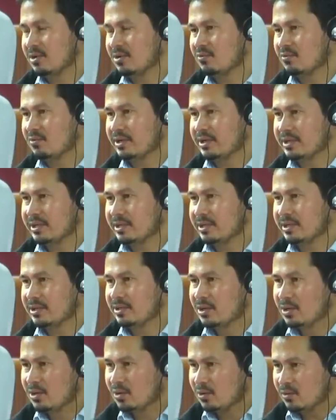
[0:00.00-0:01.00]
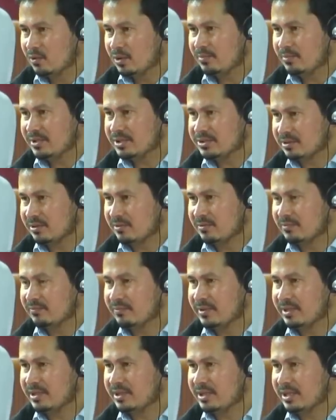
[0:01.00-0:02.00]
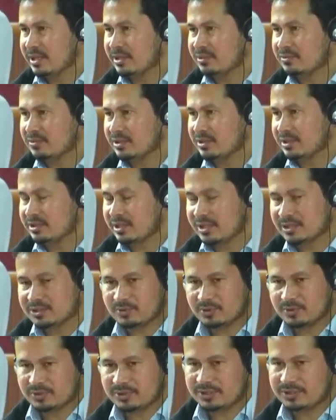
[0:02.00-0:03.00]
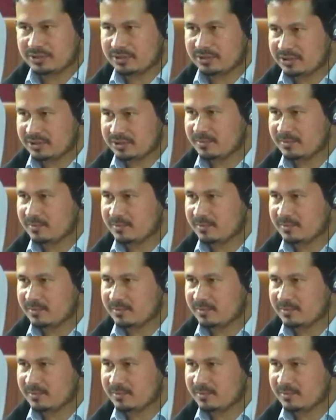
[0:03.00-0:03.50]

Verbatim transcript: one area will be solved with regard to the transportation, sir.